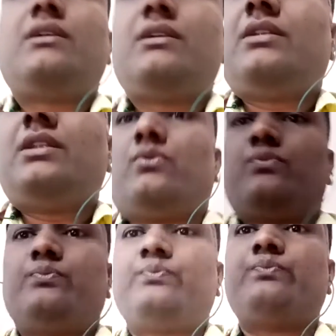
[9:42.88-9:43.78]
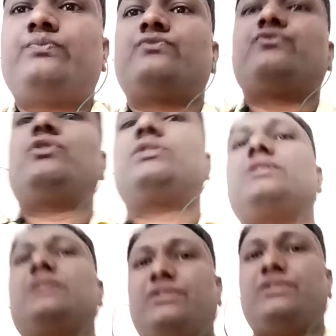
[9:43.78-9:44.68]
Now, what are
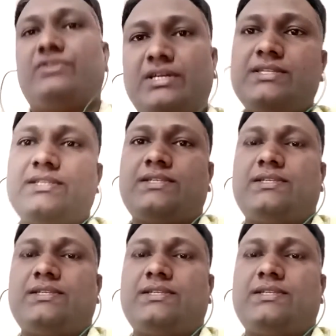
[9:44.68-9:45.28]
the drugs?